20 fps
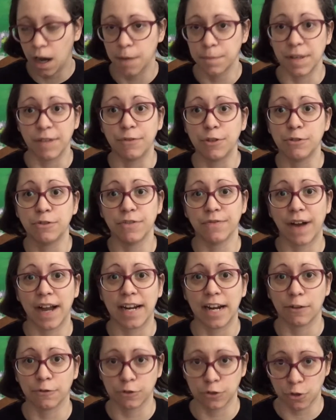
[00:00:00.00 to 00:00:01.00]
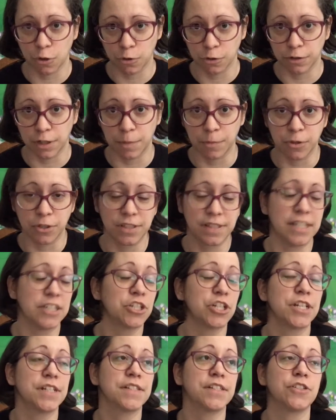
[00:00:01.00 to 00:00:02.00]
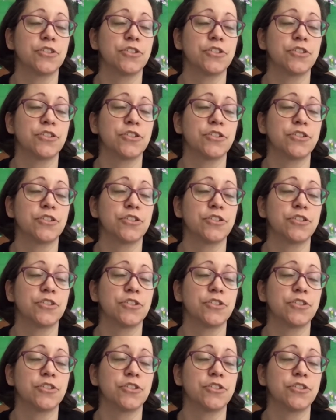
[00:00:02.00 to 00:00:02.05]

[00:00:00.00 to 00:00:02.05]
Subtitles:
if you divide out the total number of stitches.